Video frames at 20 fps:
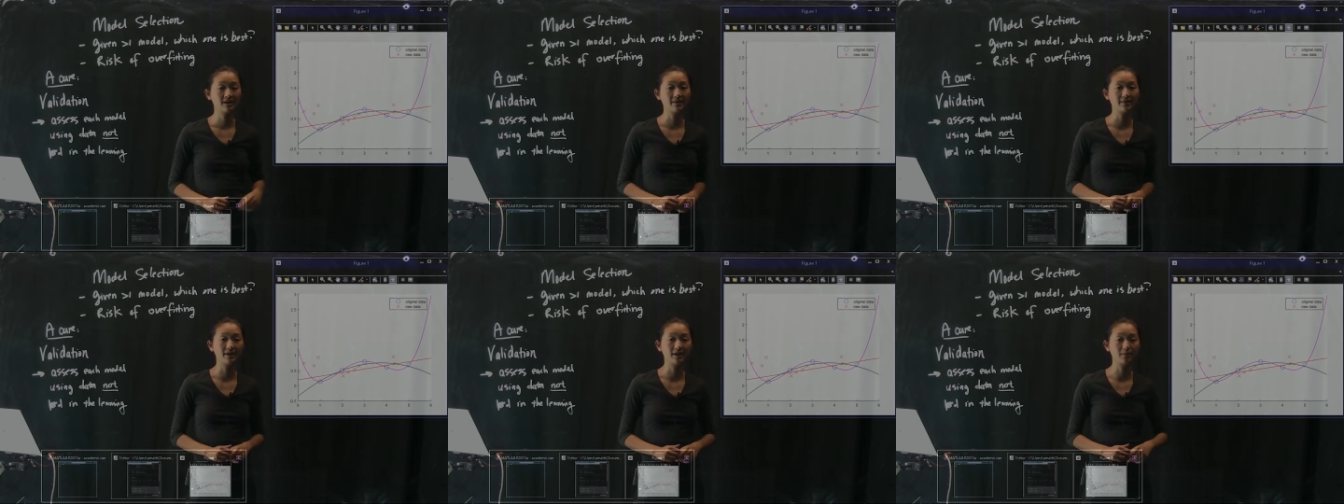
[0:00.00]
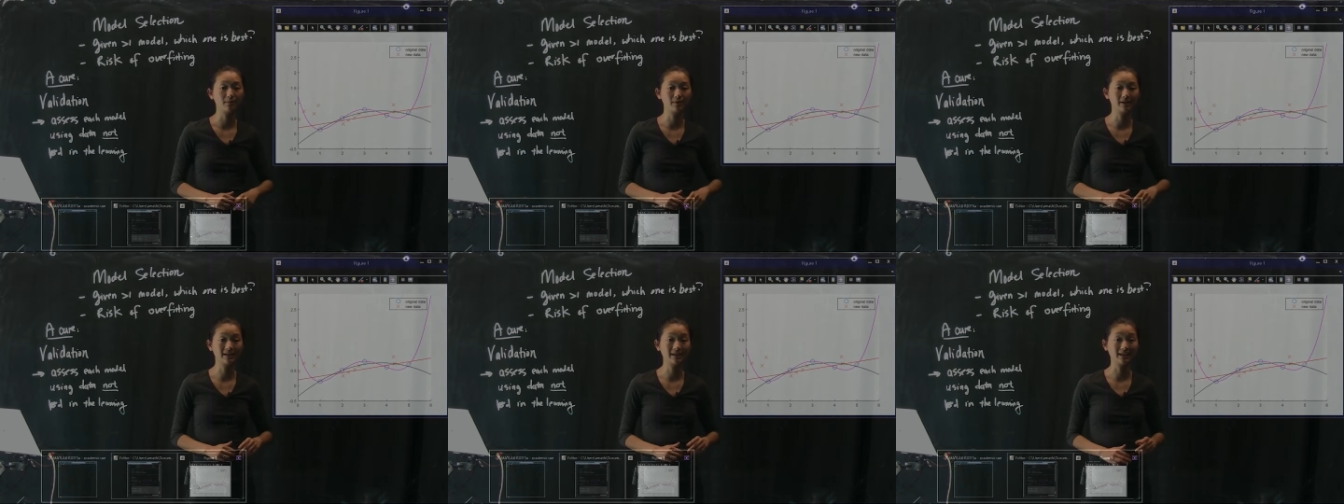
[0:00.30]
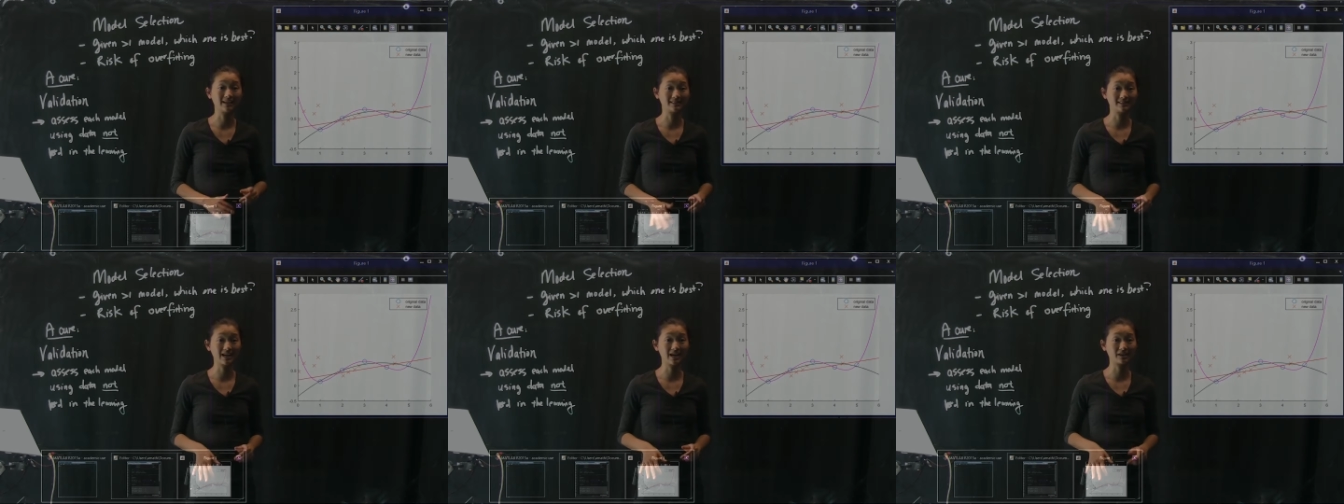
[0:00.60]
that went
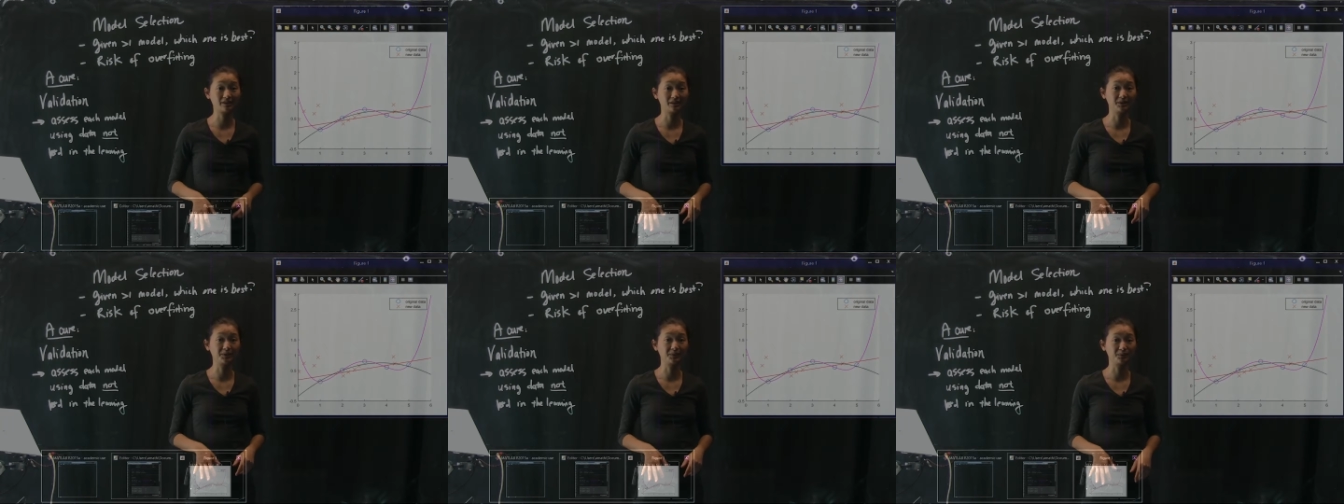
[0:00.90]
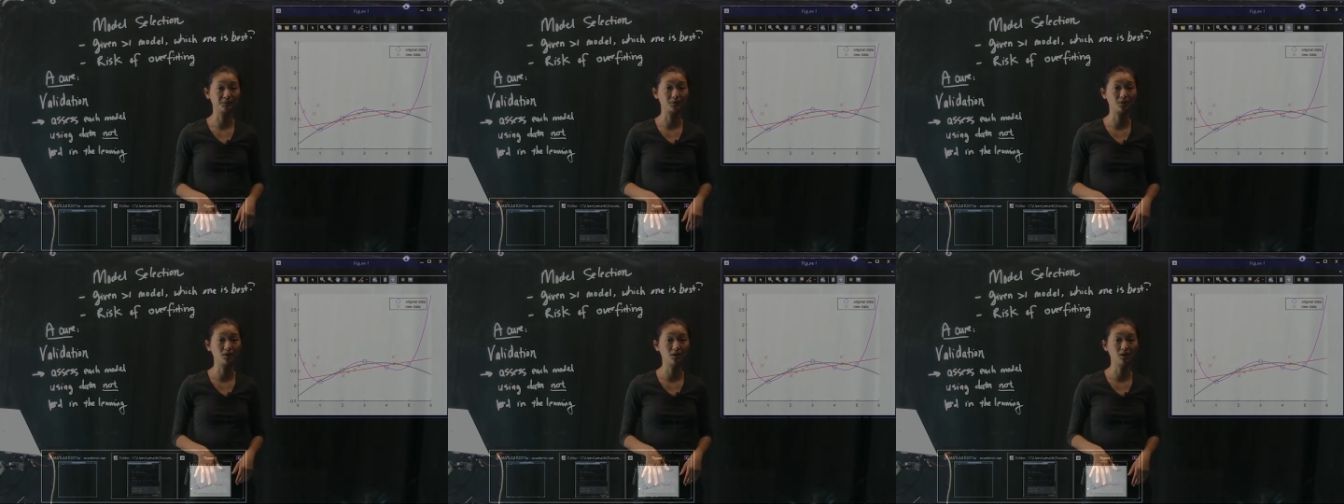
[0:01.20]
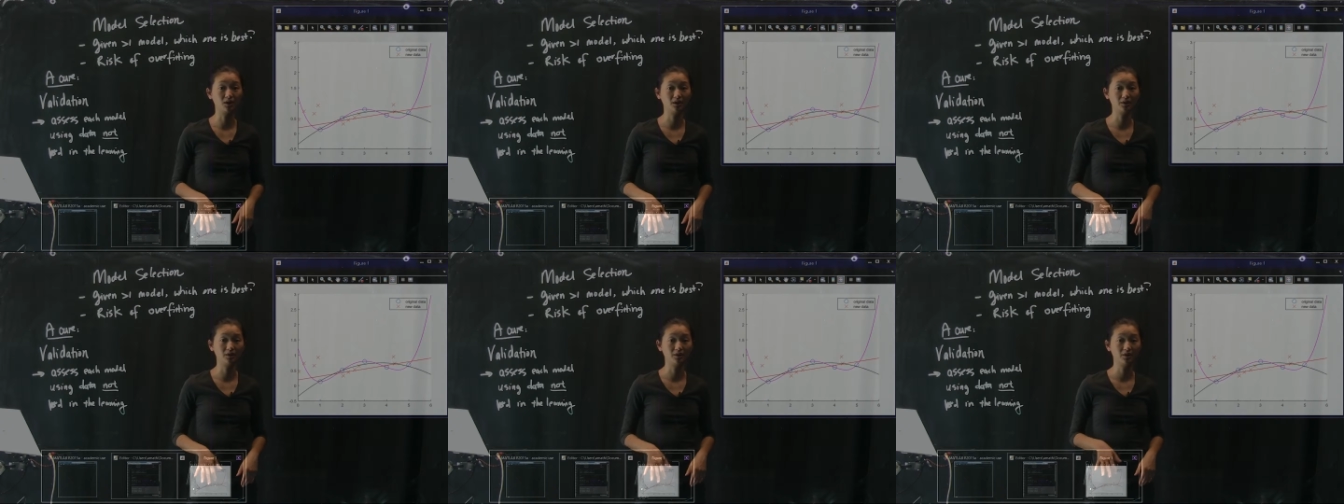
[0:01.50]
exactly through
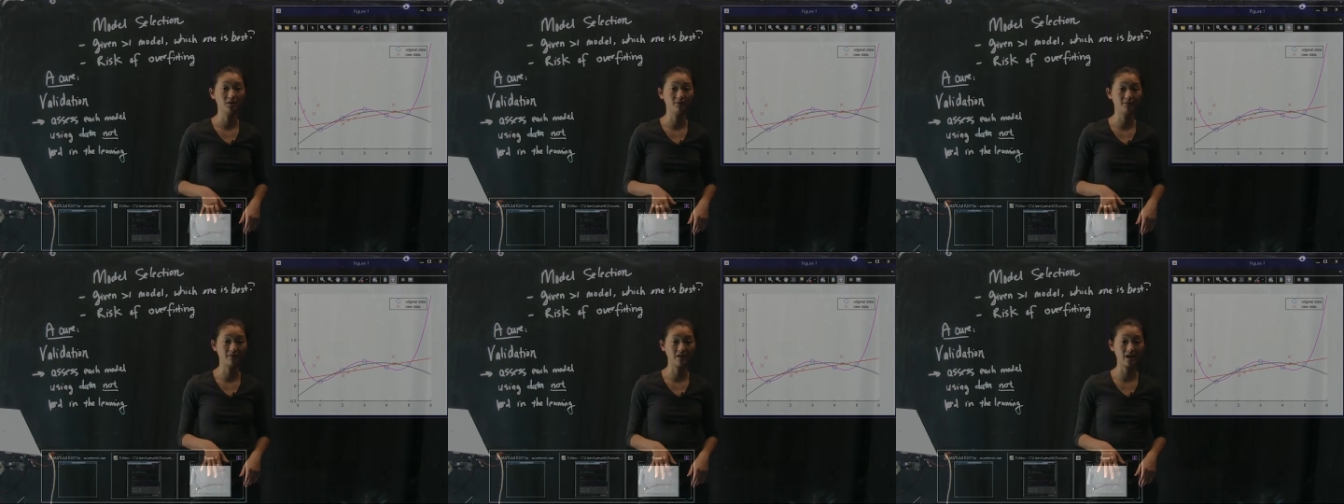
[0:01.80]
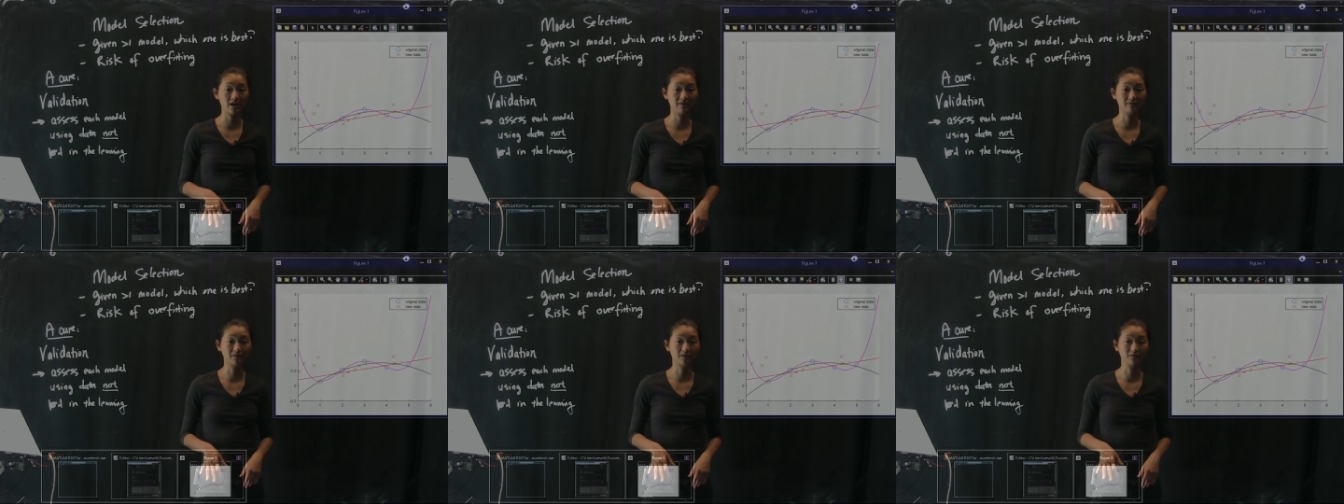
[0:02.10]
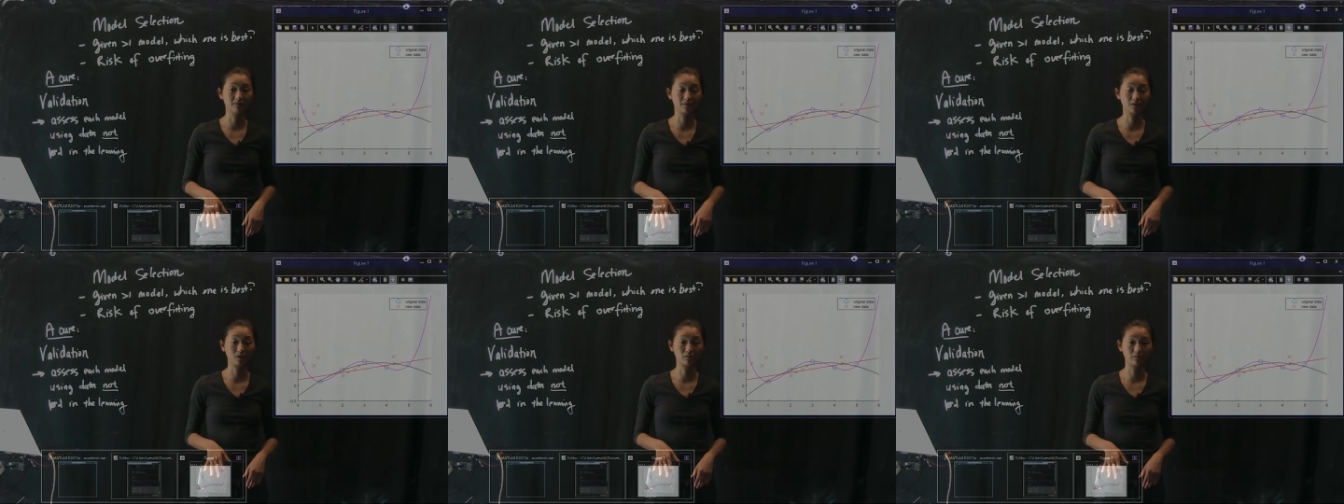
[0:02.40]
all five
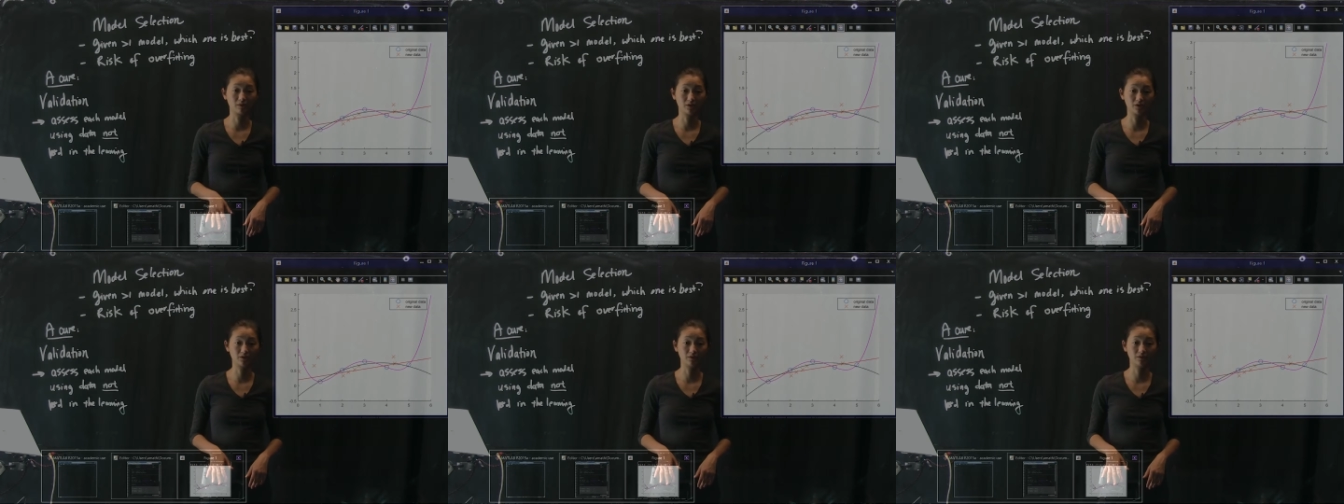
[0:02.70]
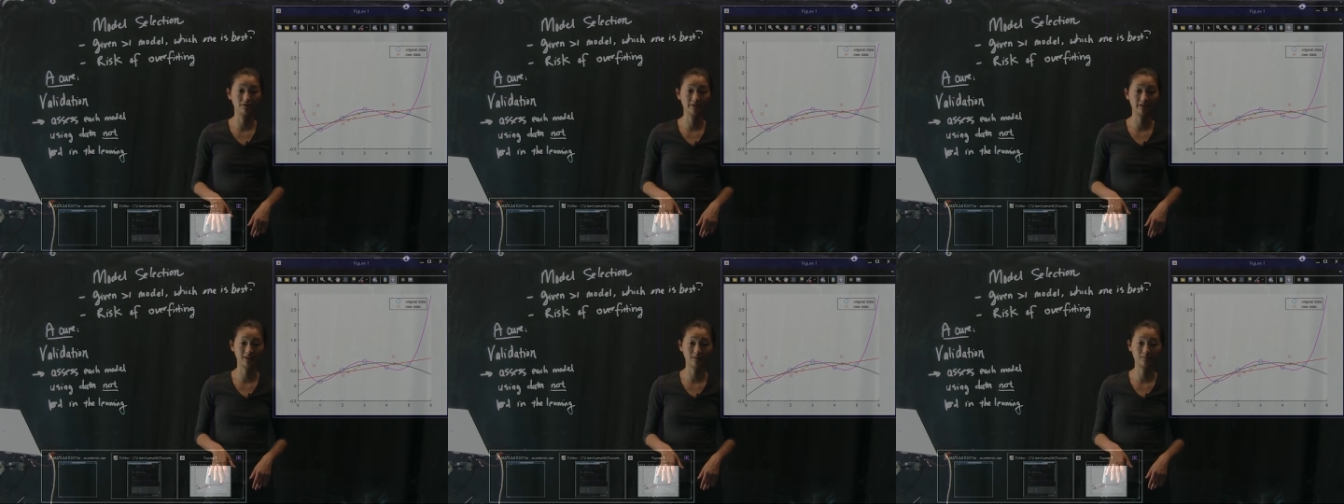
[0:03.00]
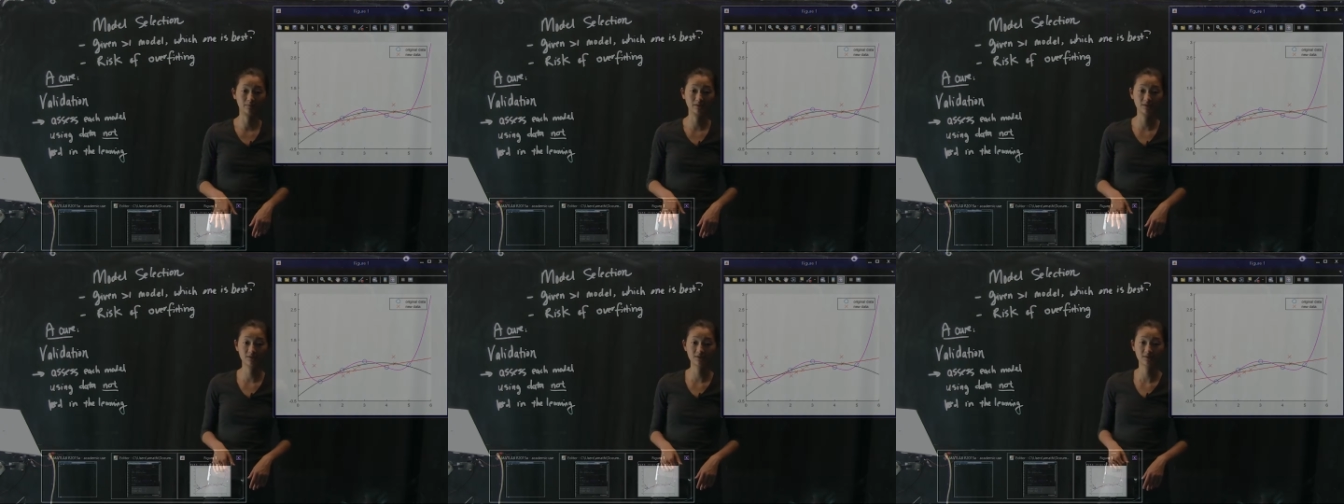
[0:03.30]
of our original data
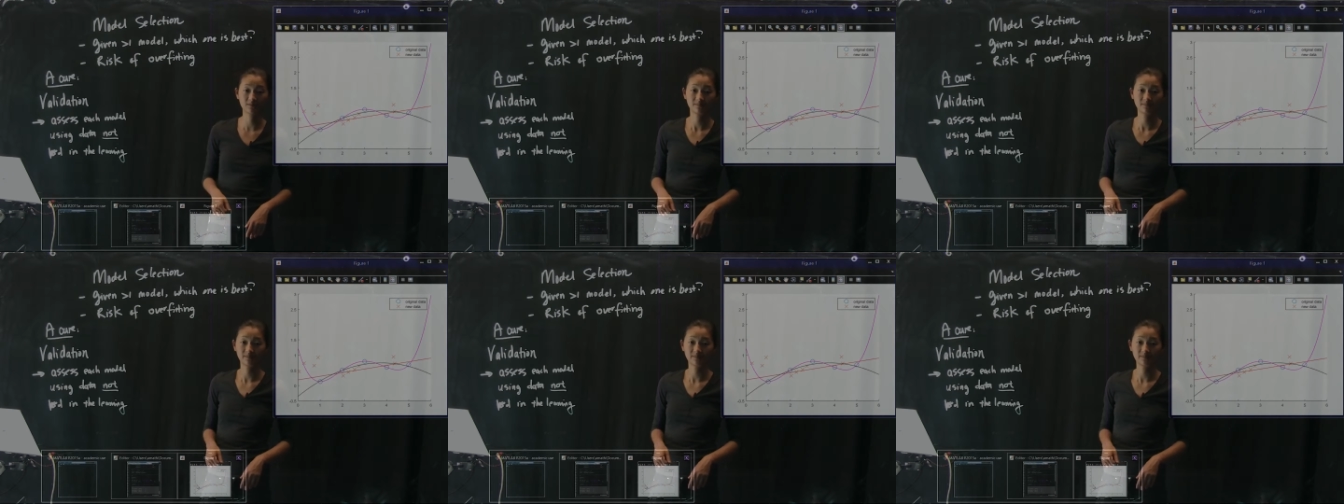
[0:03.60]
points.